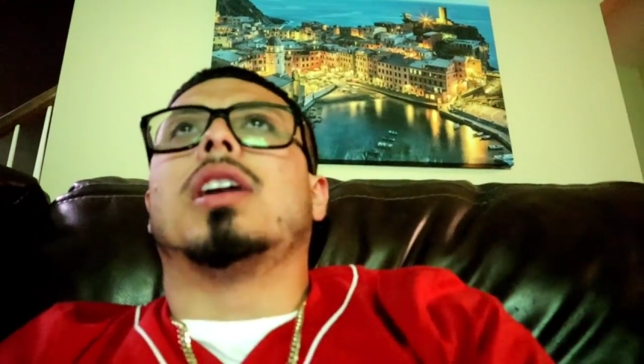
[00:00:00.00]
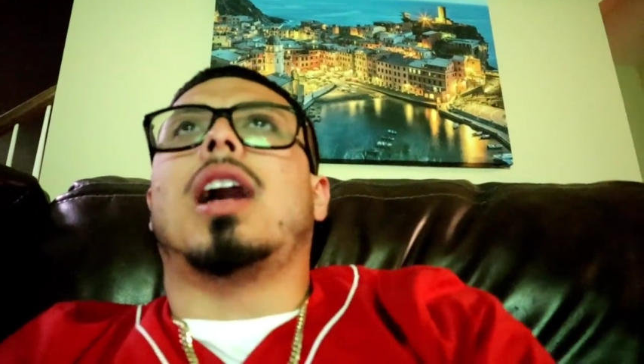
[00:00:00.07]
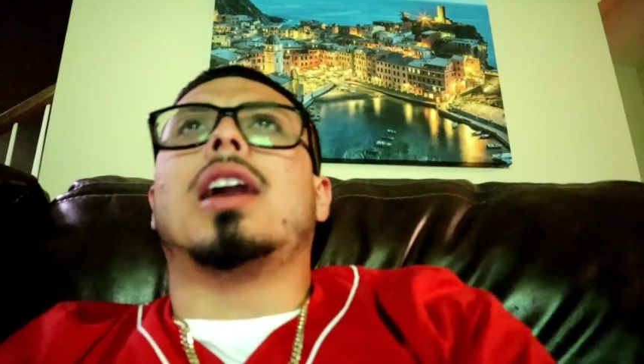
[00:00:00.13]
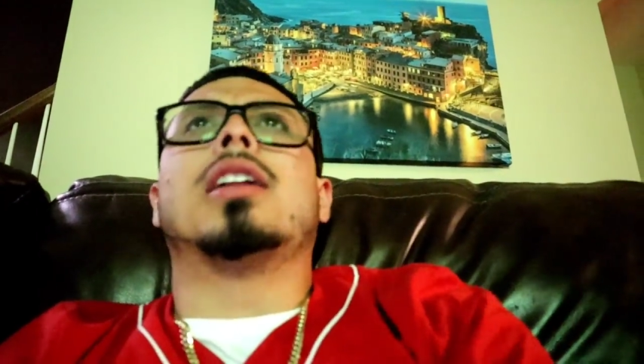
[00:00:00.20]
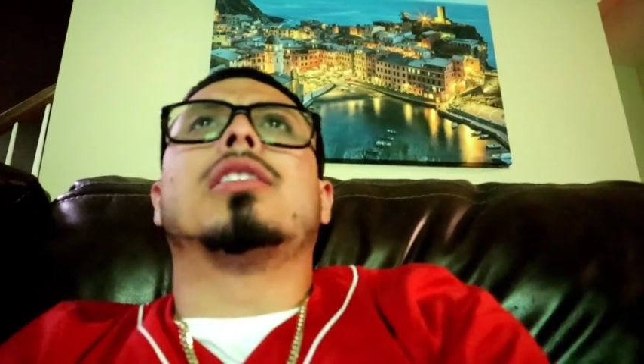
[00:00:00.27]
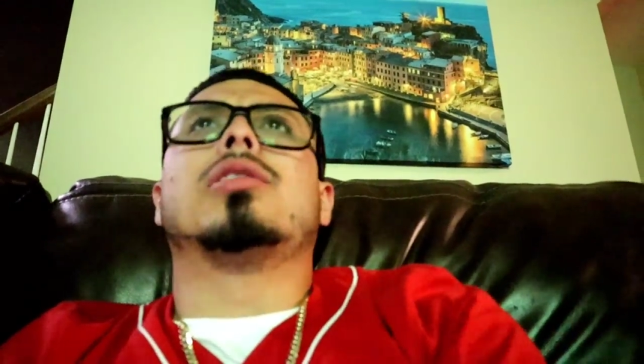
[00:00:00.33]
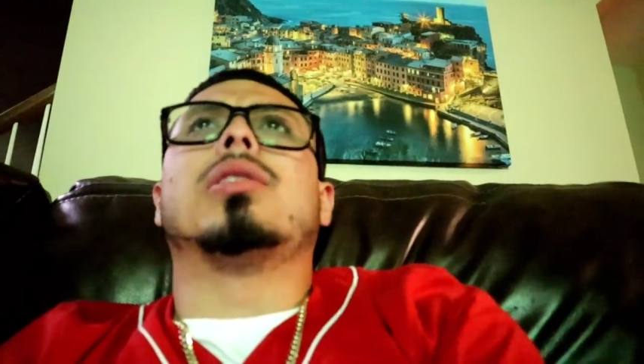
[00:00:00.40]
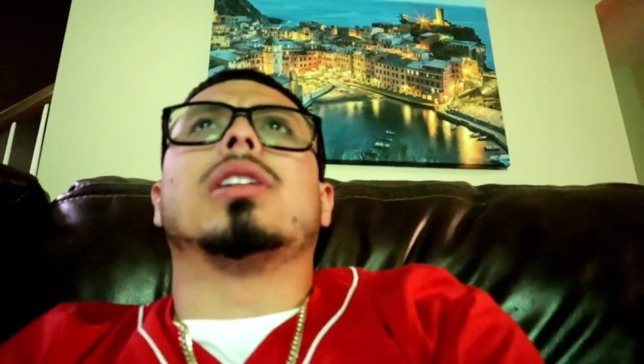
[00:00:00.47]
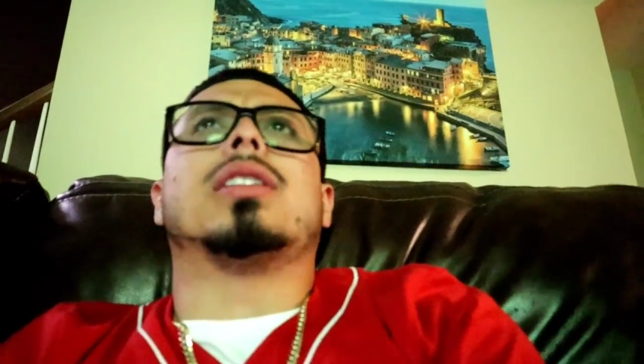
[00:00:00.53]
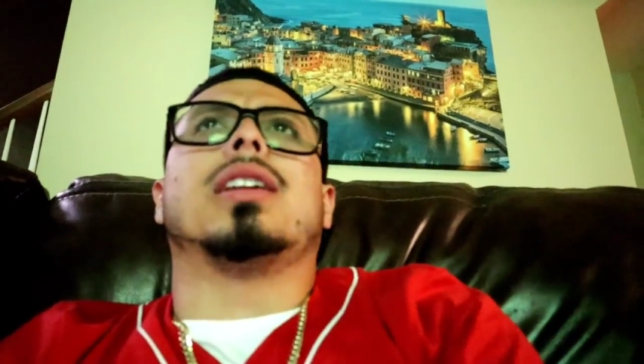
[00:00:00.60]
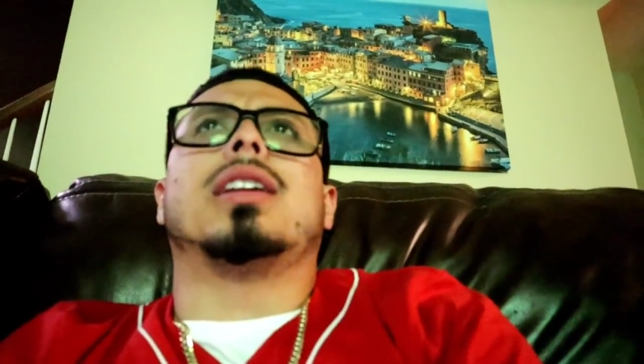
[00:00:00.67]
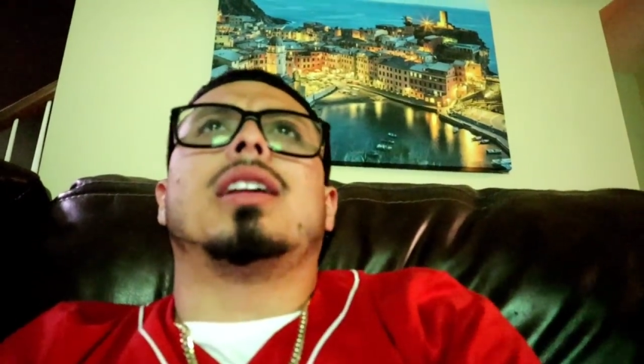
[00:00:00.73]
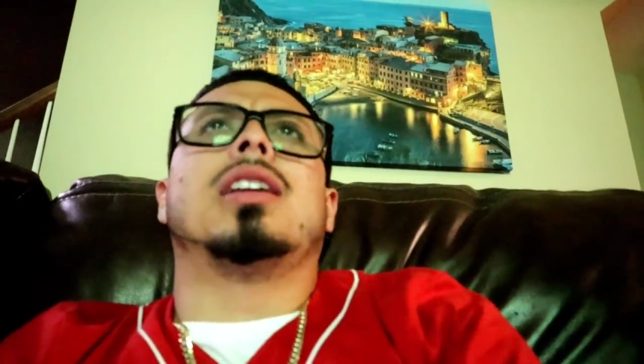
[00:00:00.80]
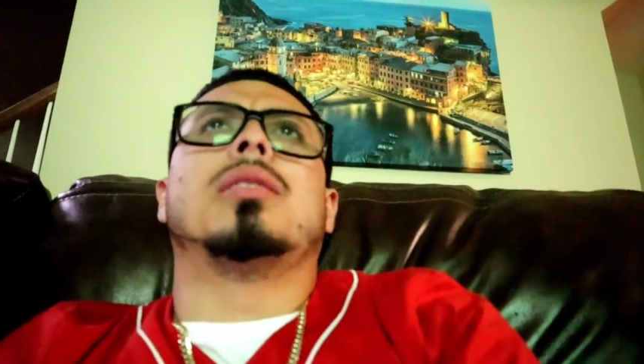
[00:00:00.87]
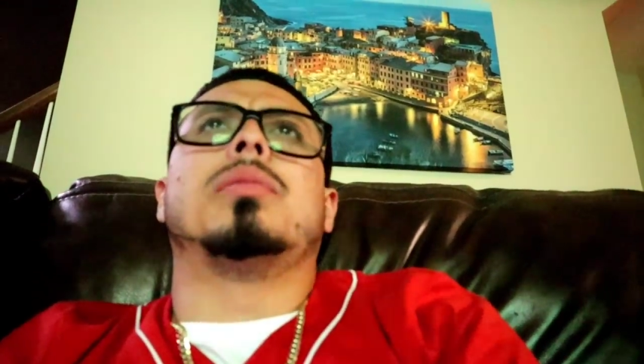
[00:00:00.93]
I didn't do it at the
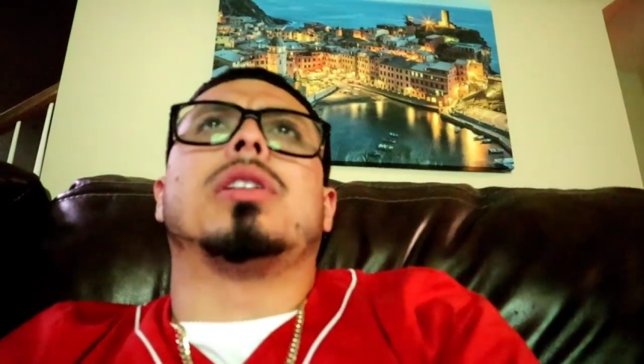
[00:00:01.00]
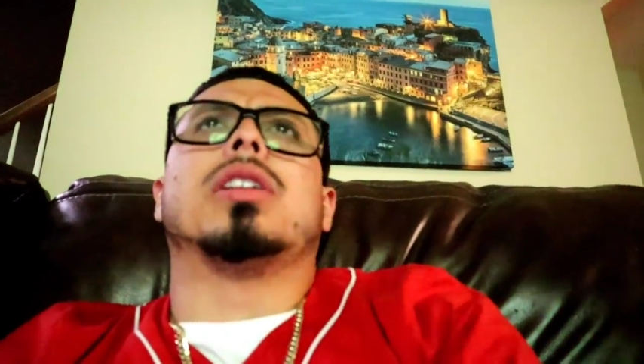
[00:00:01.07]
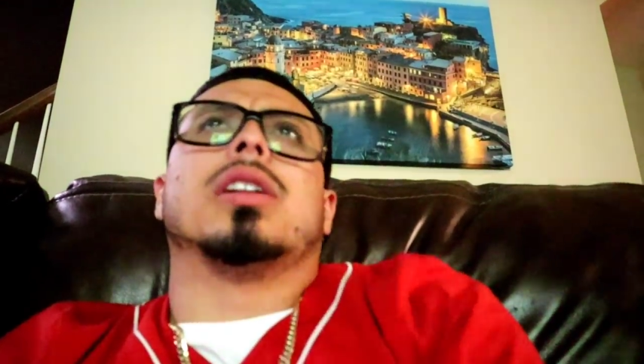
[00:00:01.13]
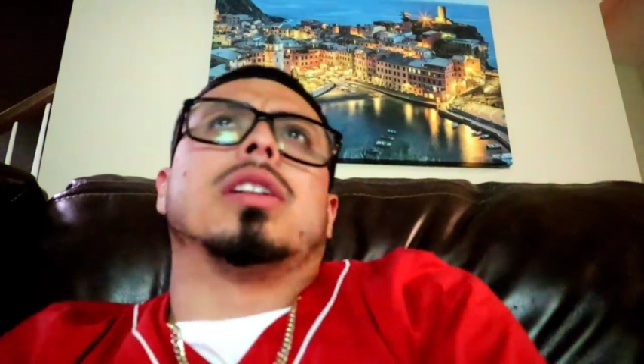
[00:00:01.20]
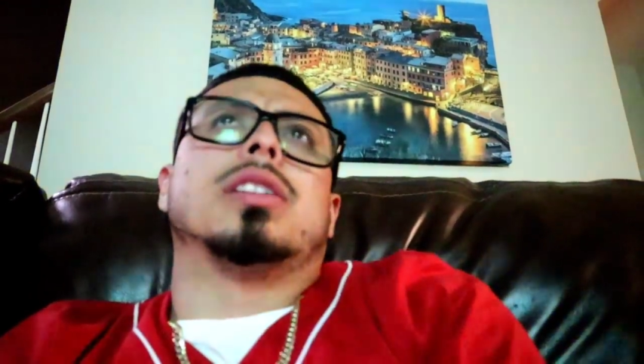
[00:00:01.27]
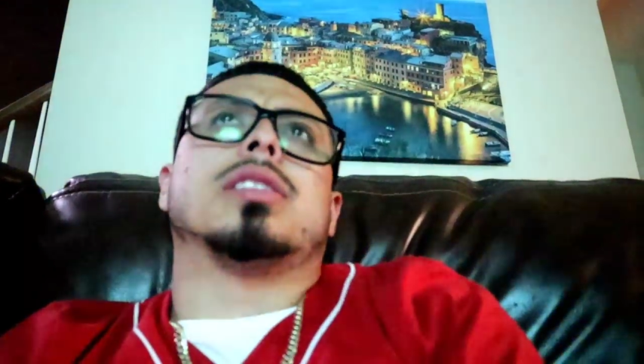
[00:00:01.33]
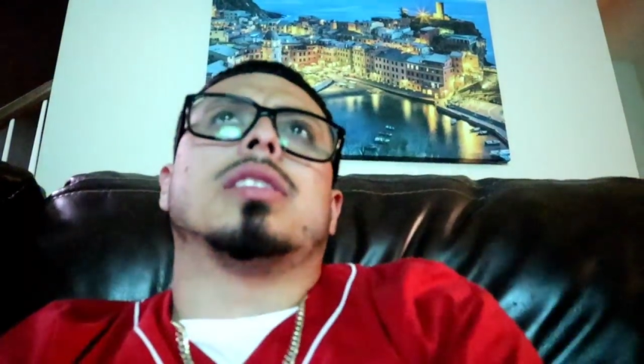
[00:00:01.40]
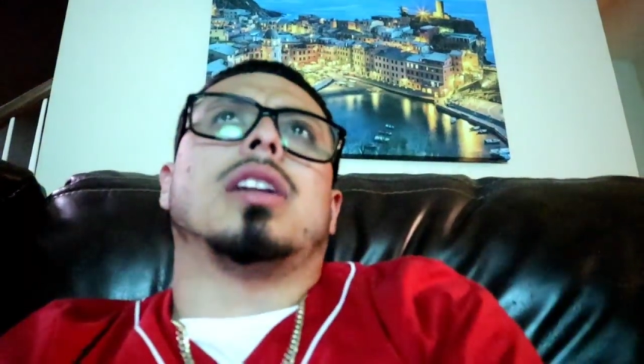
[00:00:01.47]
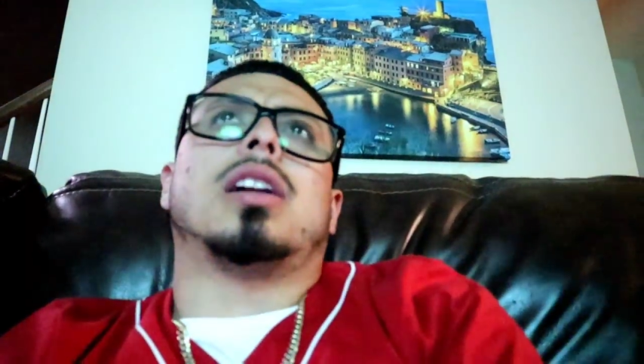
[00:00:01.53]
end because